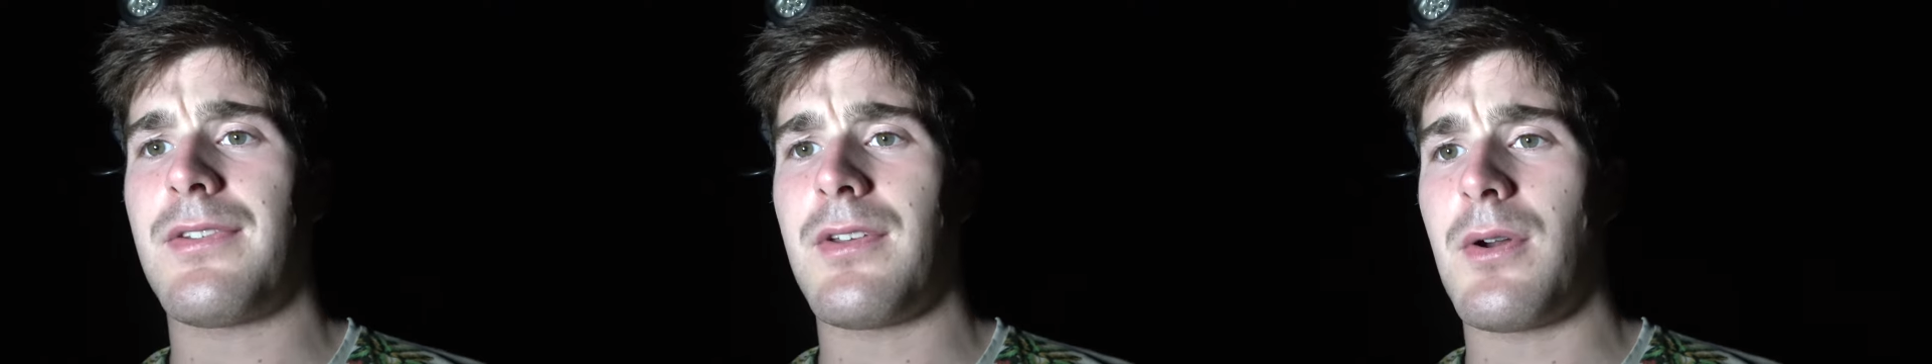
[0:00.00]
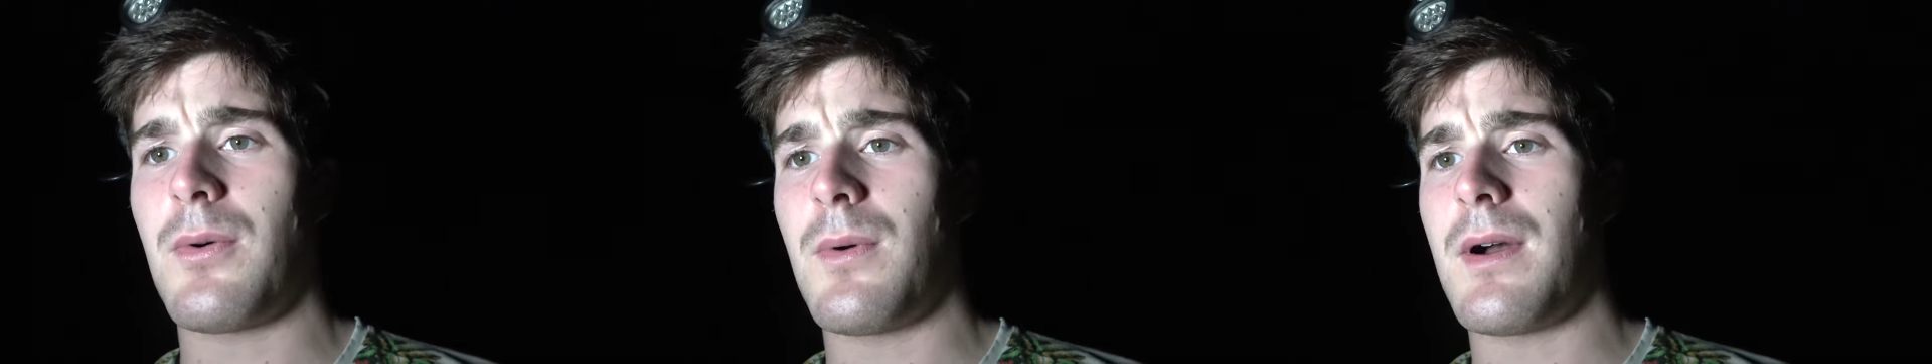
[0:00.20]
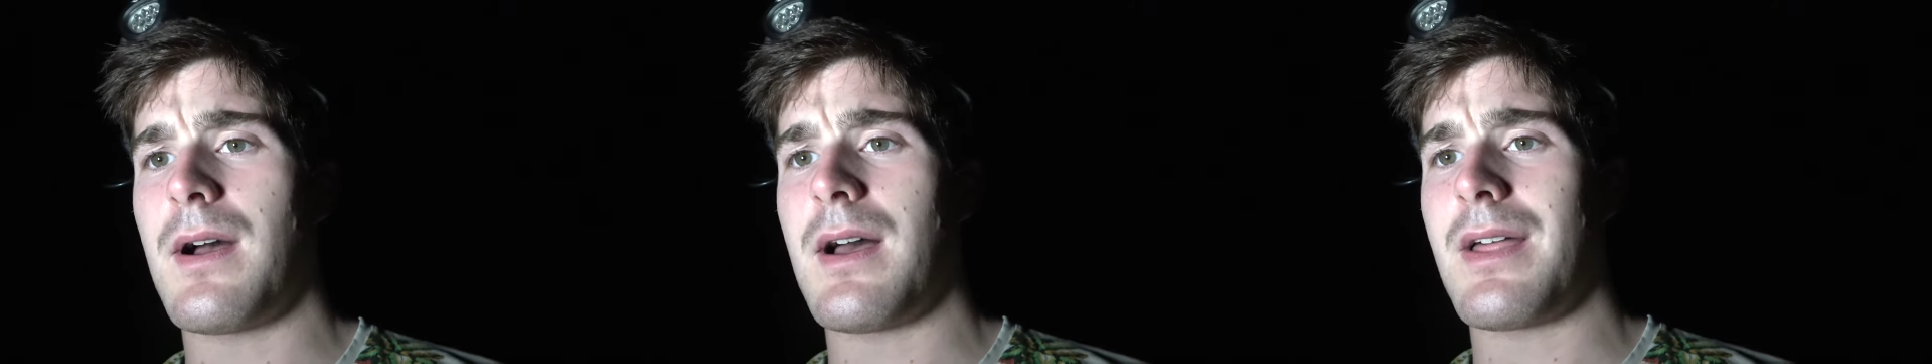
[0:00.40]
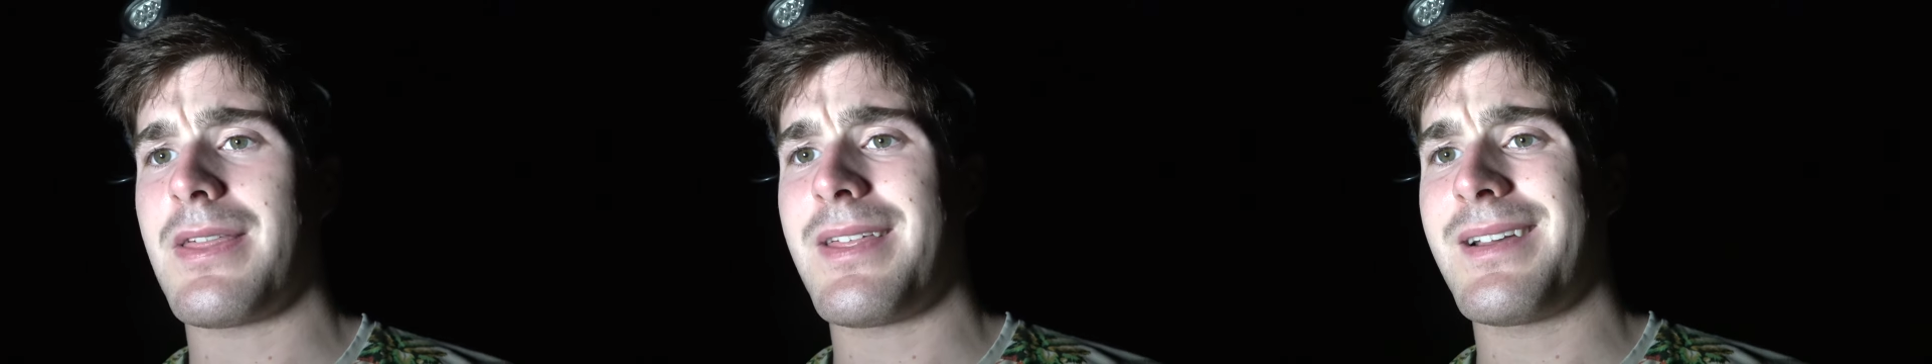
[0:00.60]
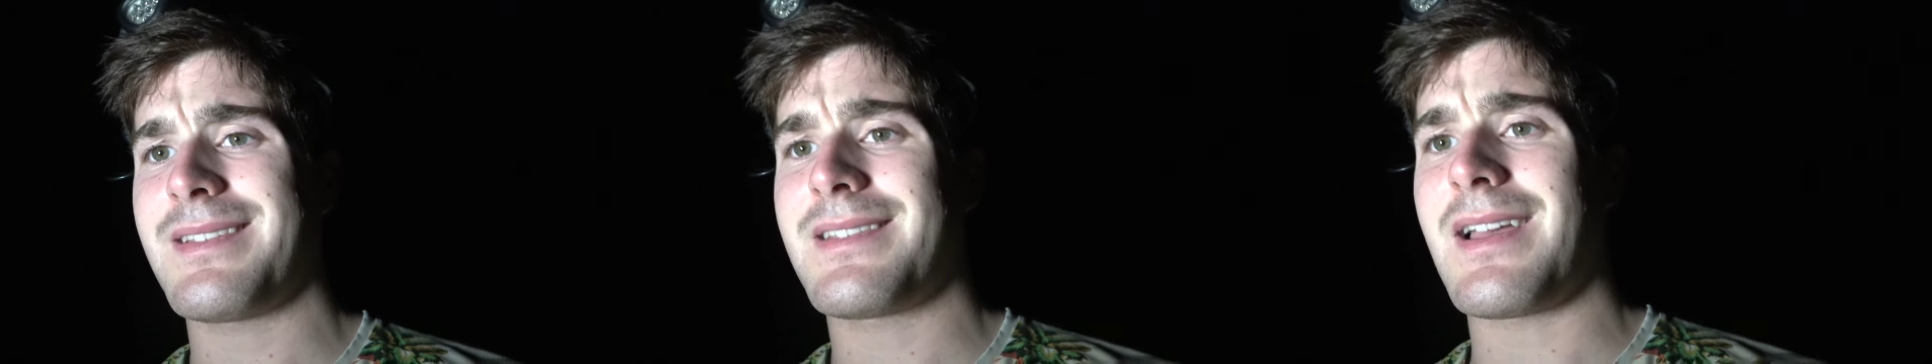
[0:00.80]
so uh,
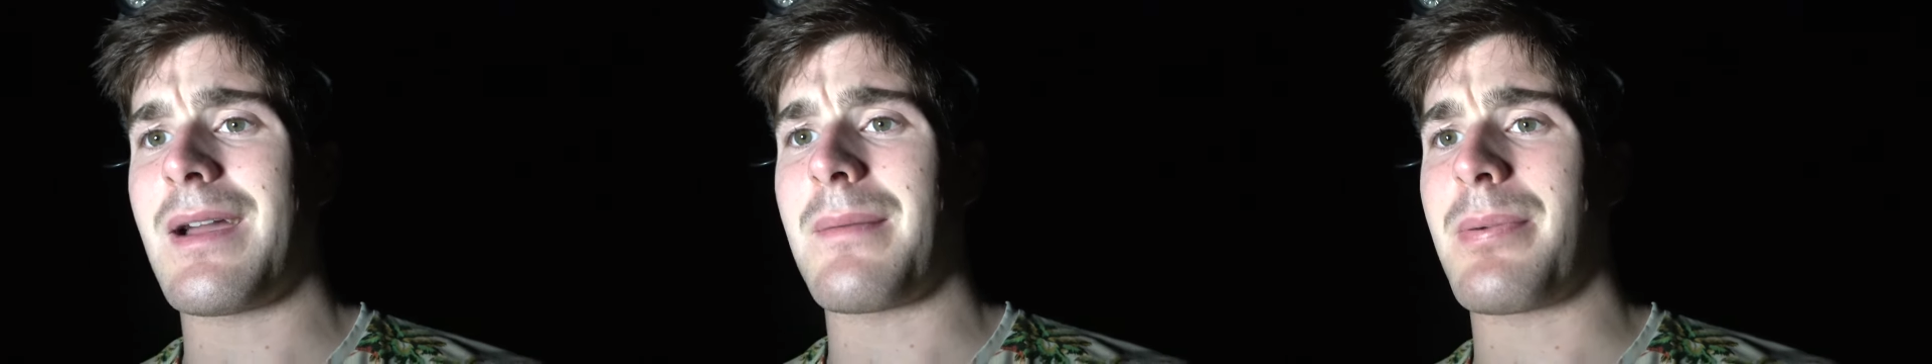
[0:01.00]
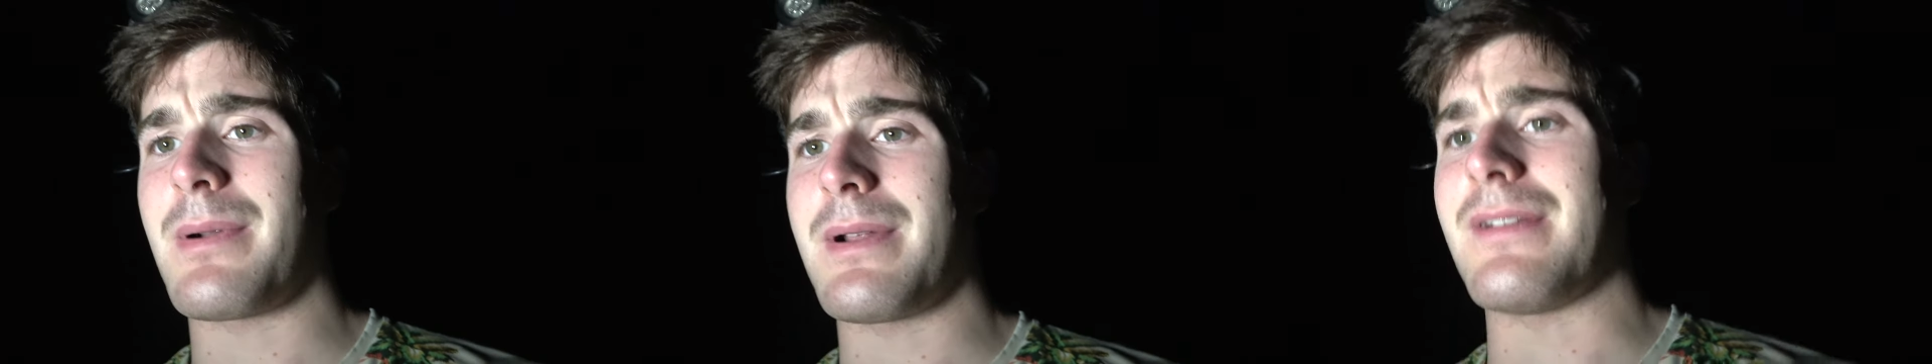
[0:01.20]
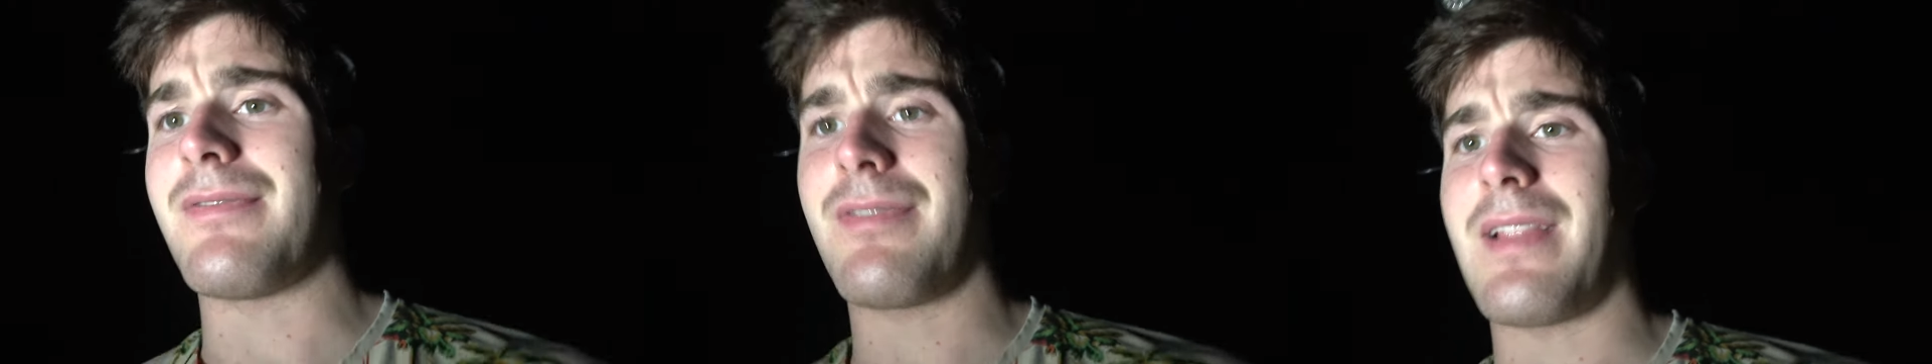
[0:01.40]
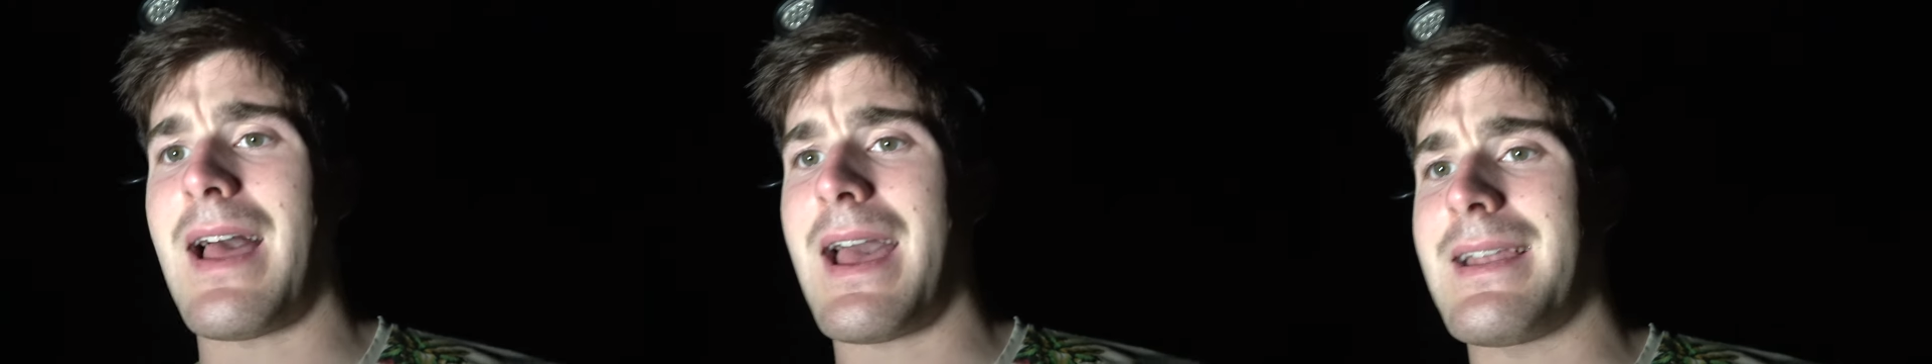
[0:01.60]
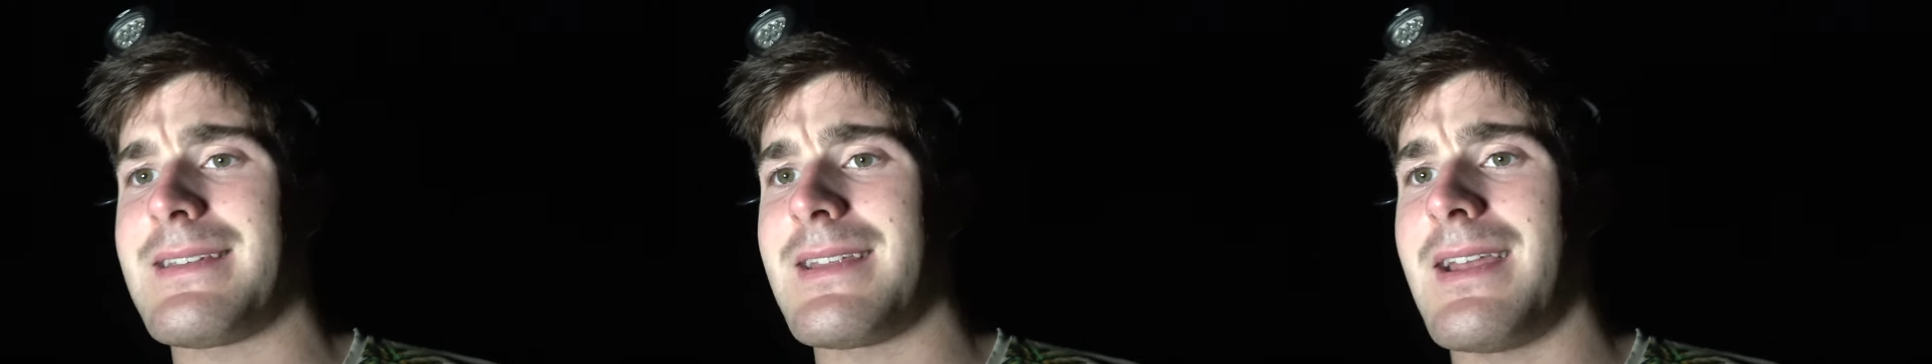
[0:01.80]
things got pretty
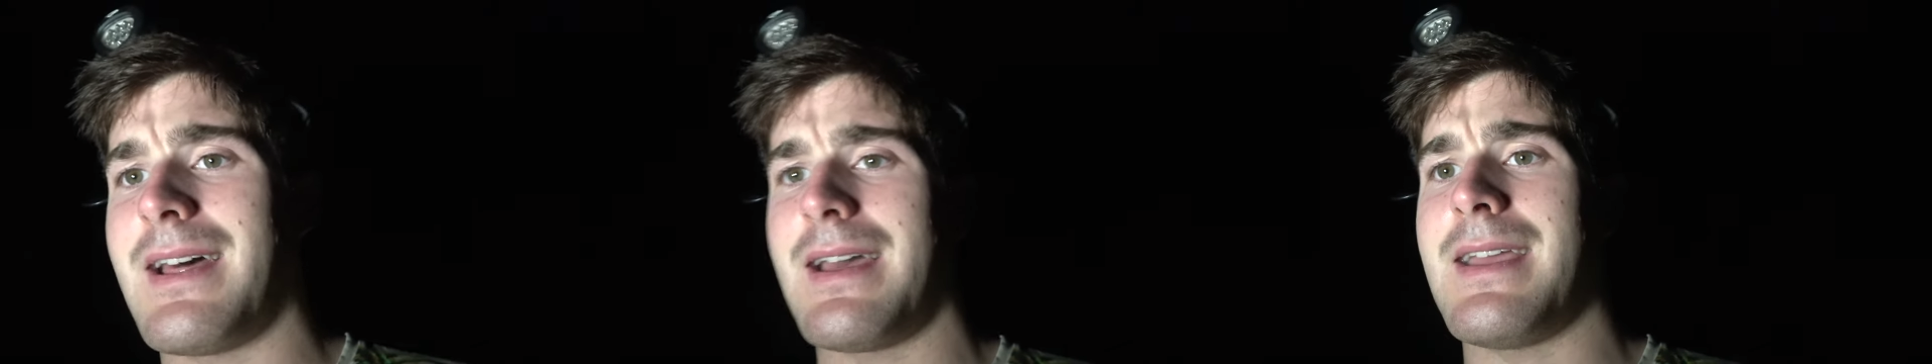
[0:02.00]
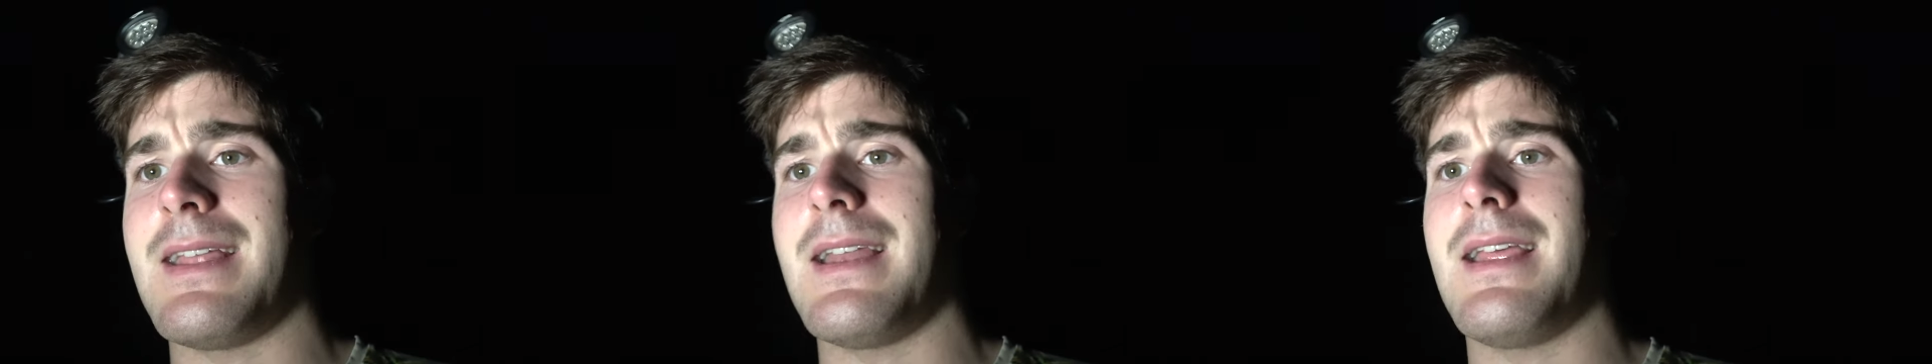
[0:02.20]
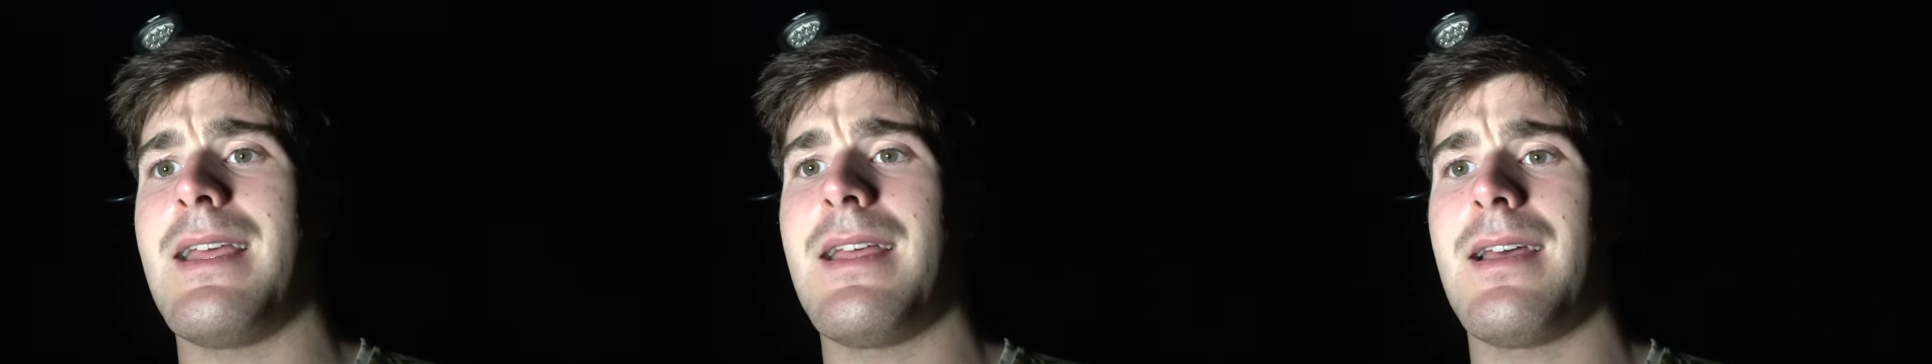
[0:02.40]
flat tonight,